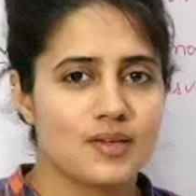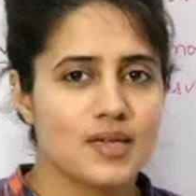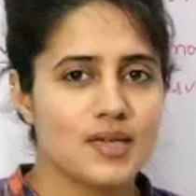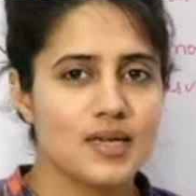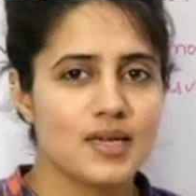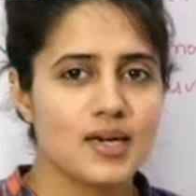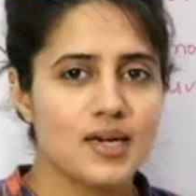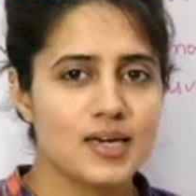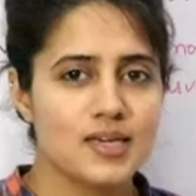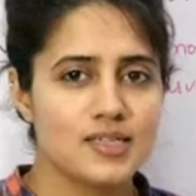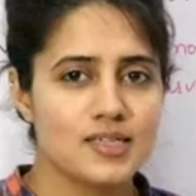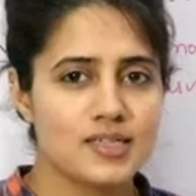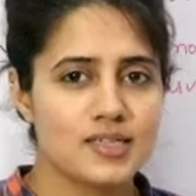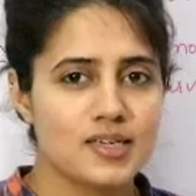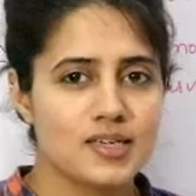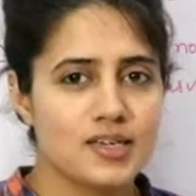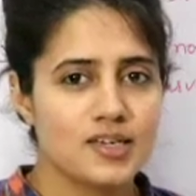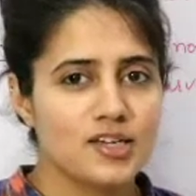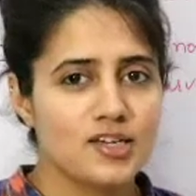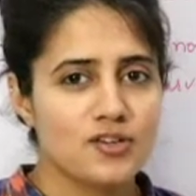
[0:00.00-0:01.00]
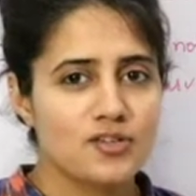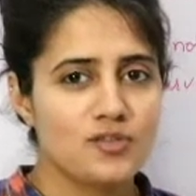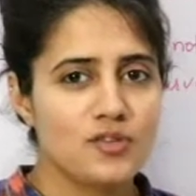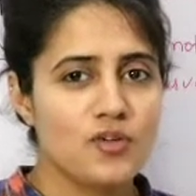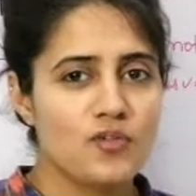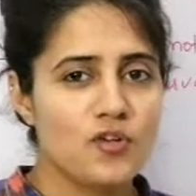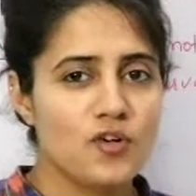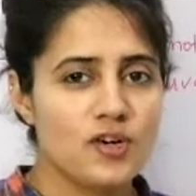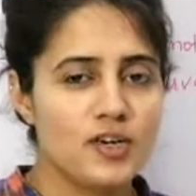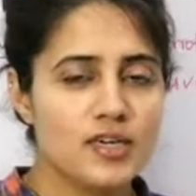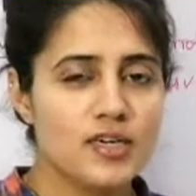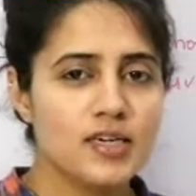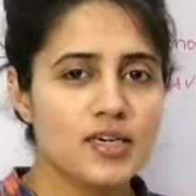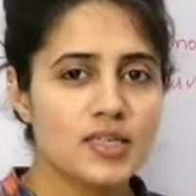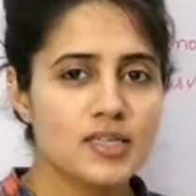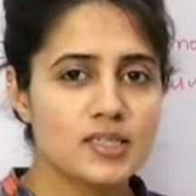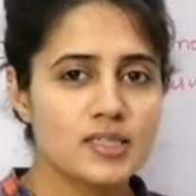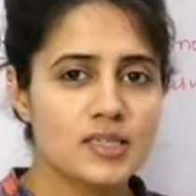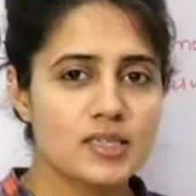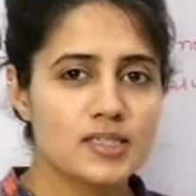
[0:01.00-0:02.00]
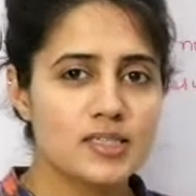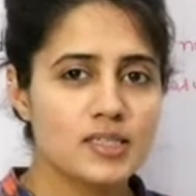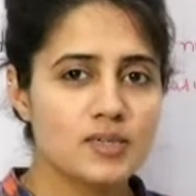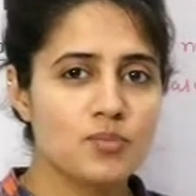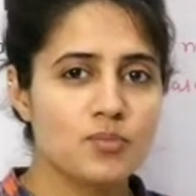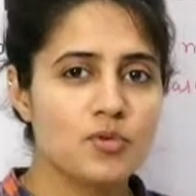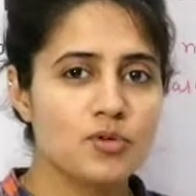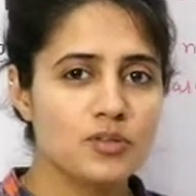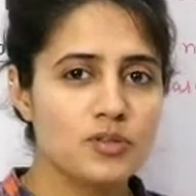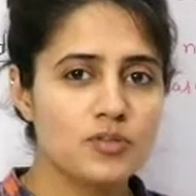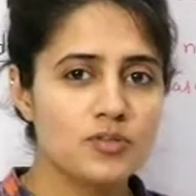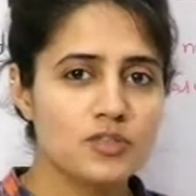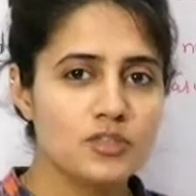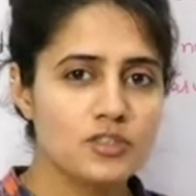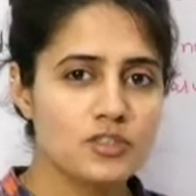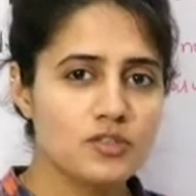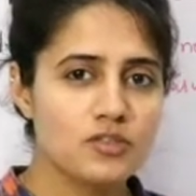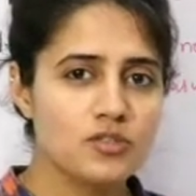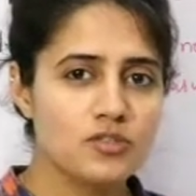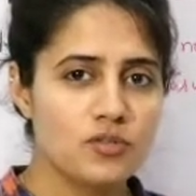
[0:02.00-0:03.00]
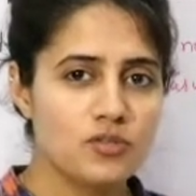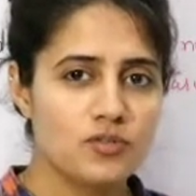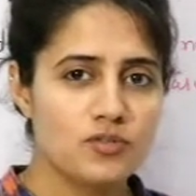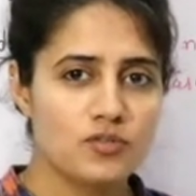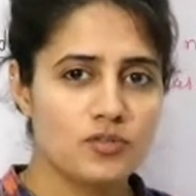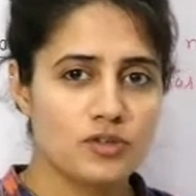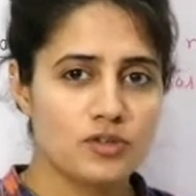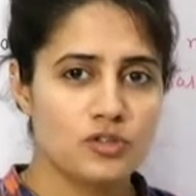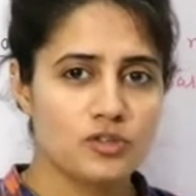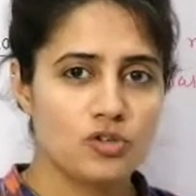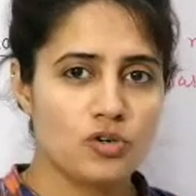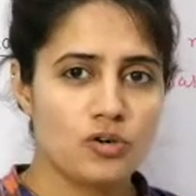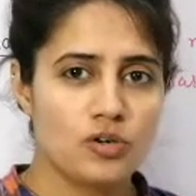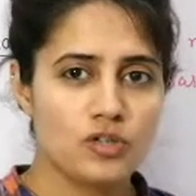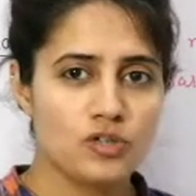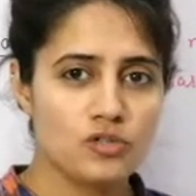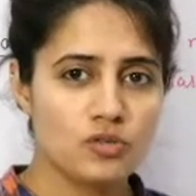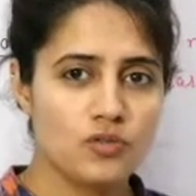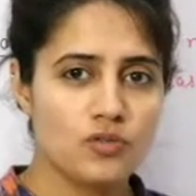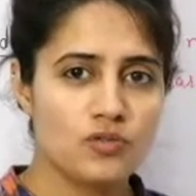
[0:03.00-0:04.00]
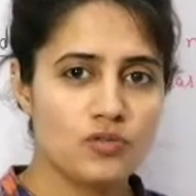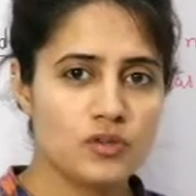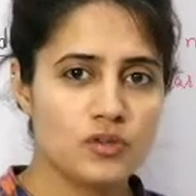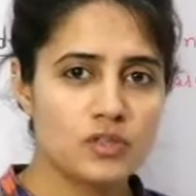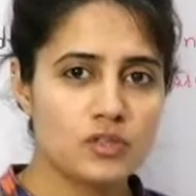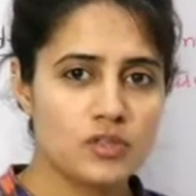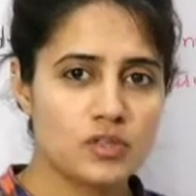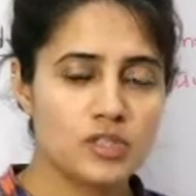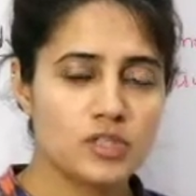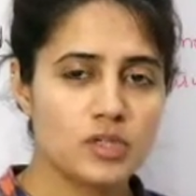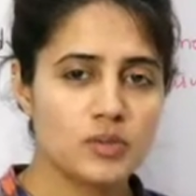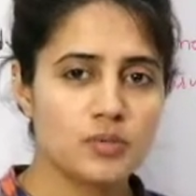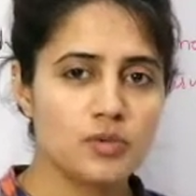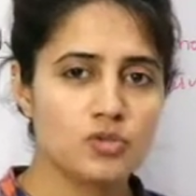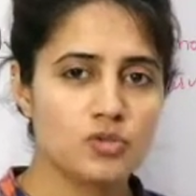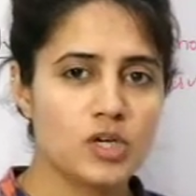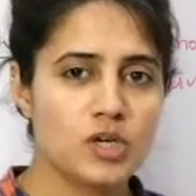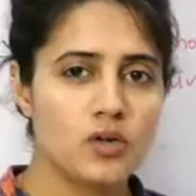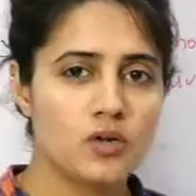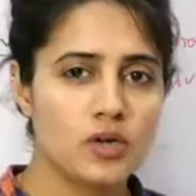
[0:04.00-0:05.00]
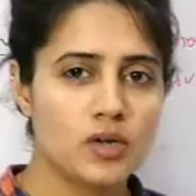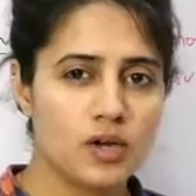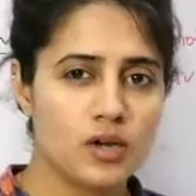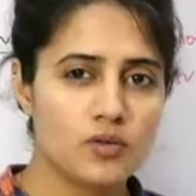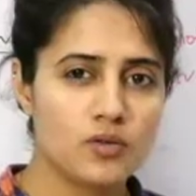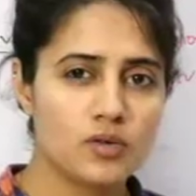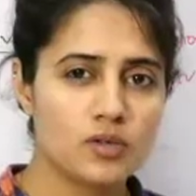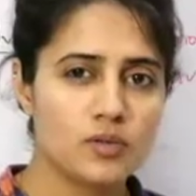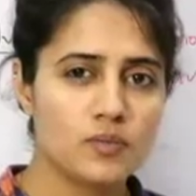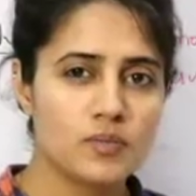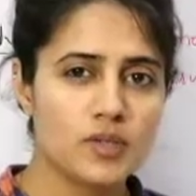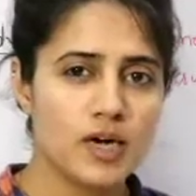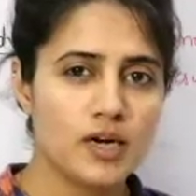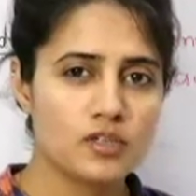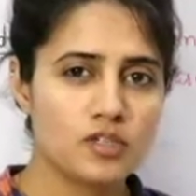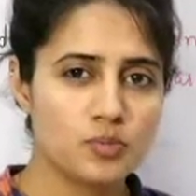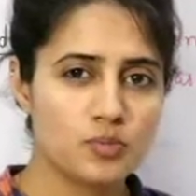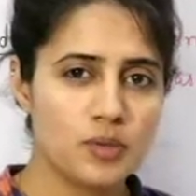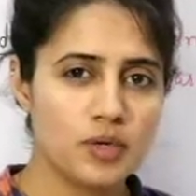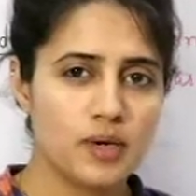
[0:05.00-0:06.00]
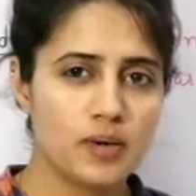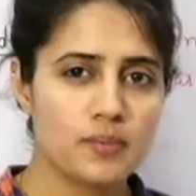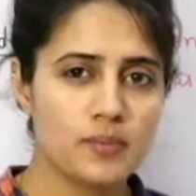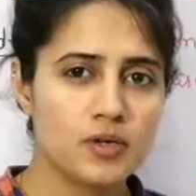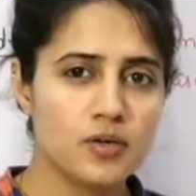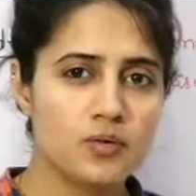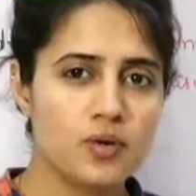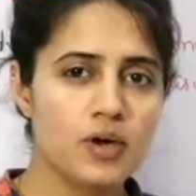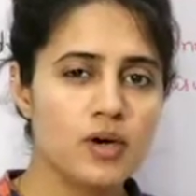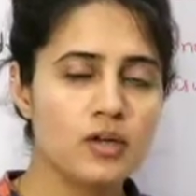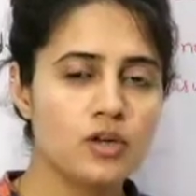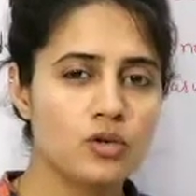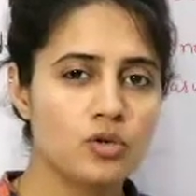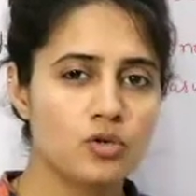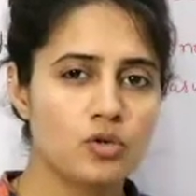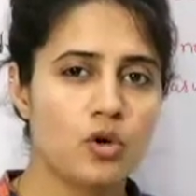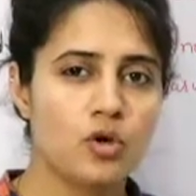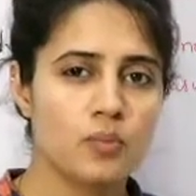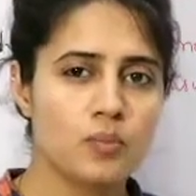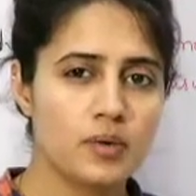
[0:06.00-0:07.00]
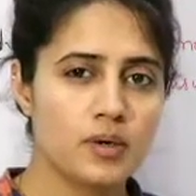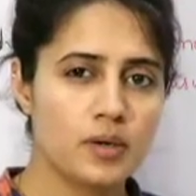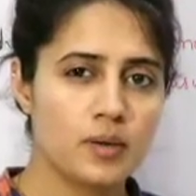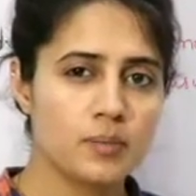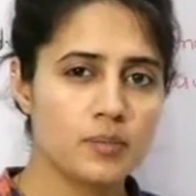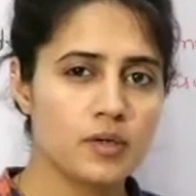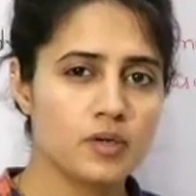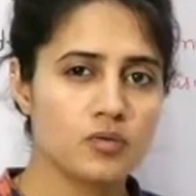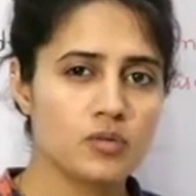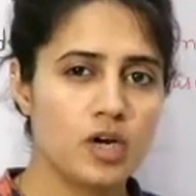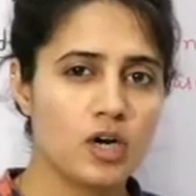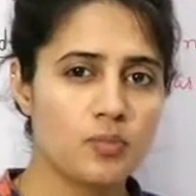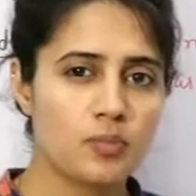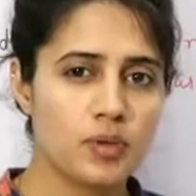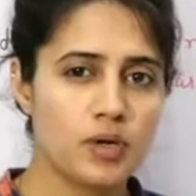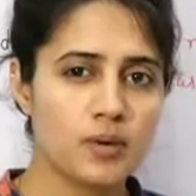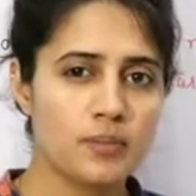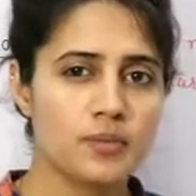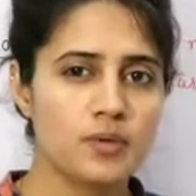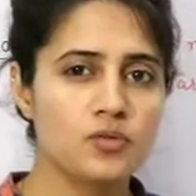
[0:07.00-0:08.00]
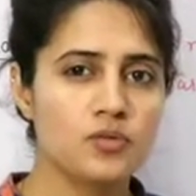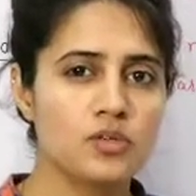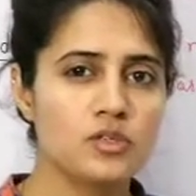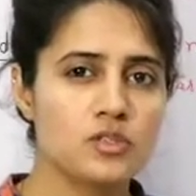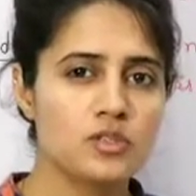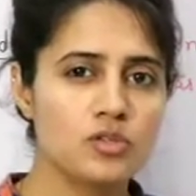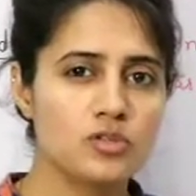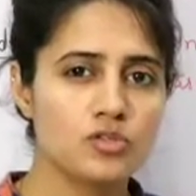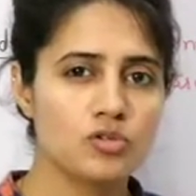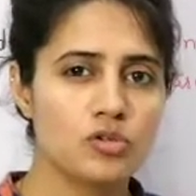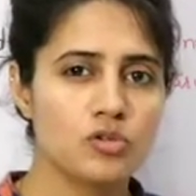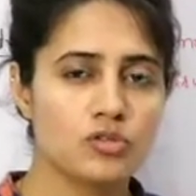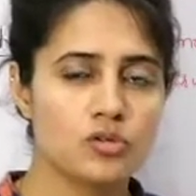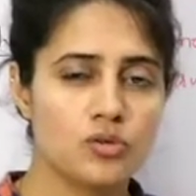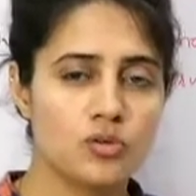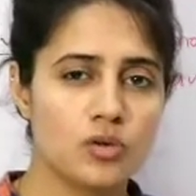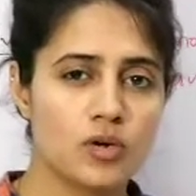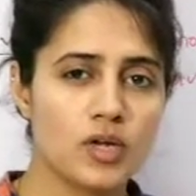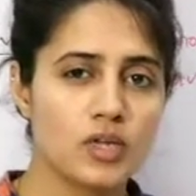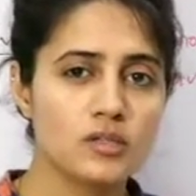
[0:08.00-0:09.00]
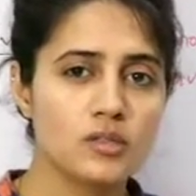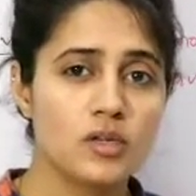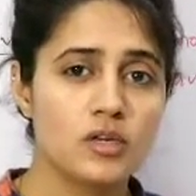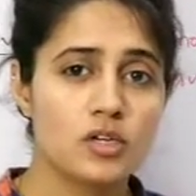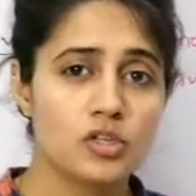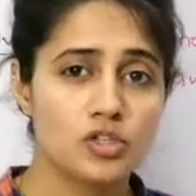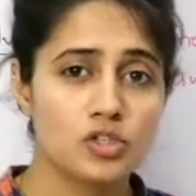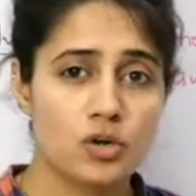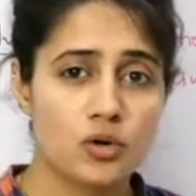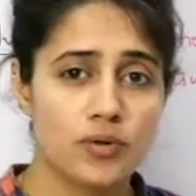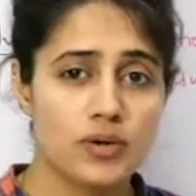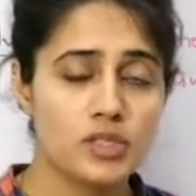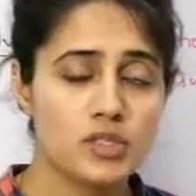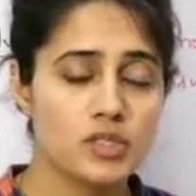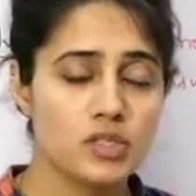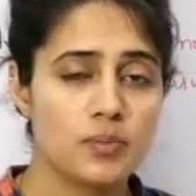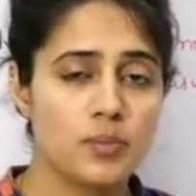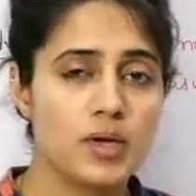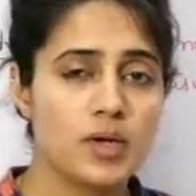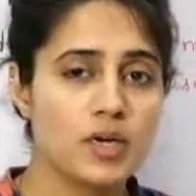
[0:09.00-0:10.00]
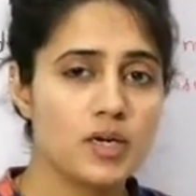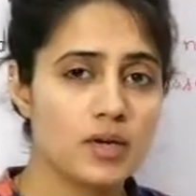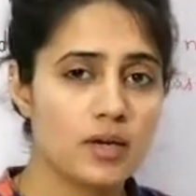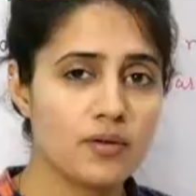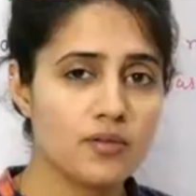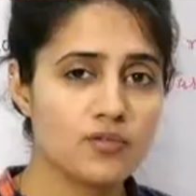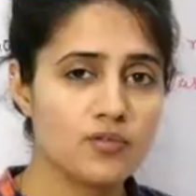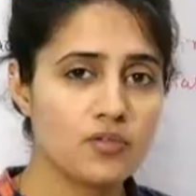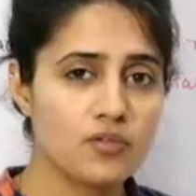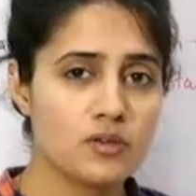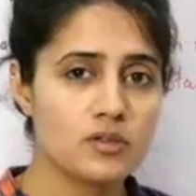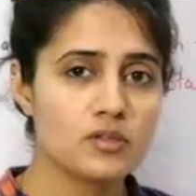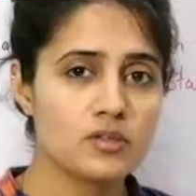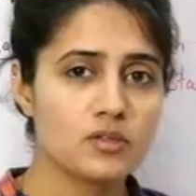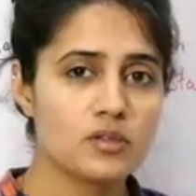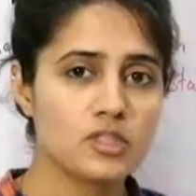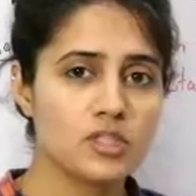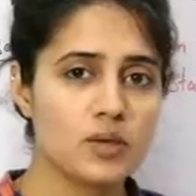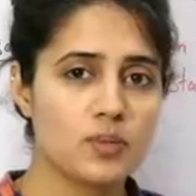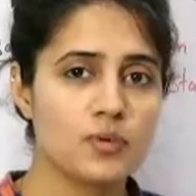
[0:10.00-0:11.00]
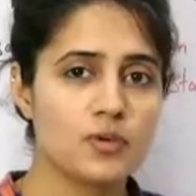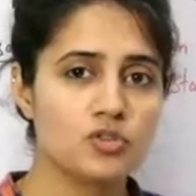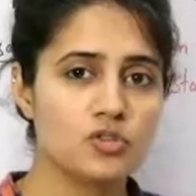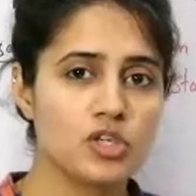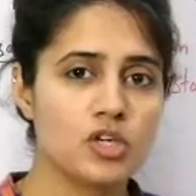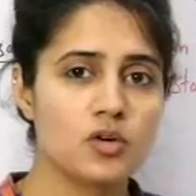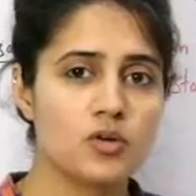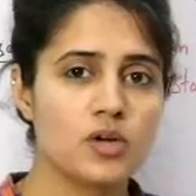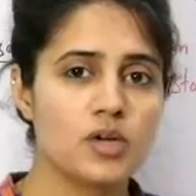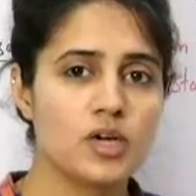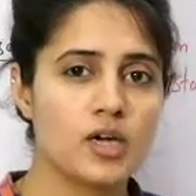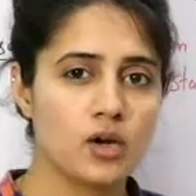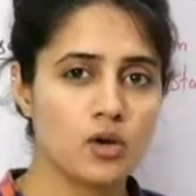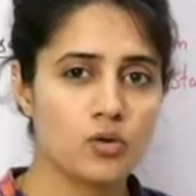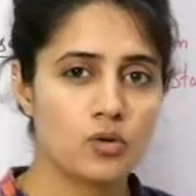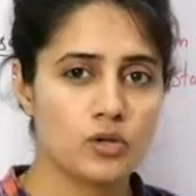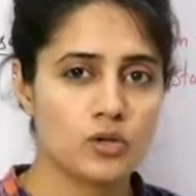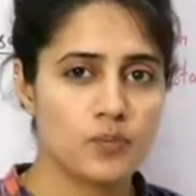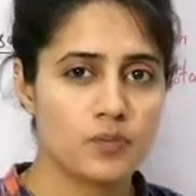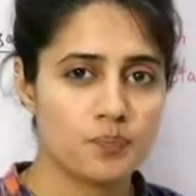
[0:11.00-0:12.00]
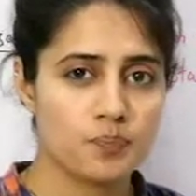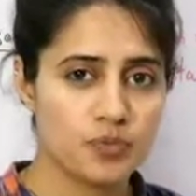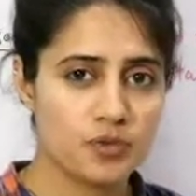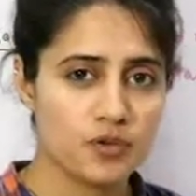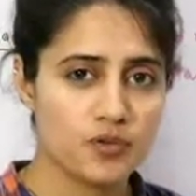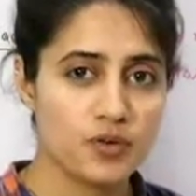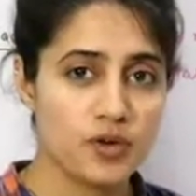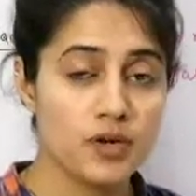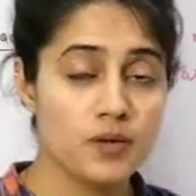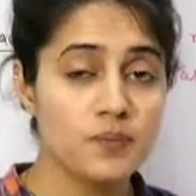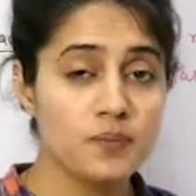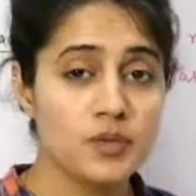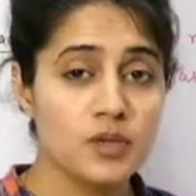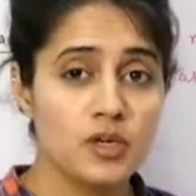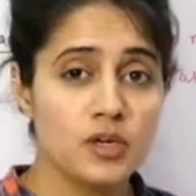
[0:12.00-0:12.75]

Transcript: Hey guys, we have already discussed both the versions of shortage of first CPU scheduling algorithm, that is preemptive and non-preemptive. That preemptive version is also known as shortest remaining time first CPU scheduling algorithm. Fine.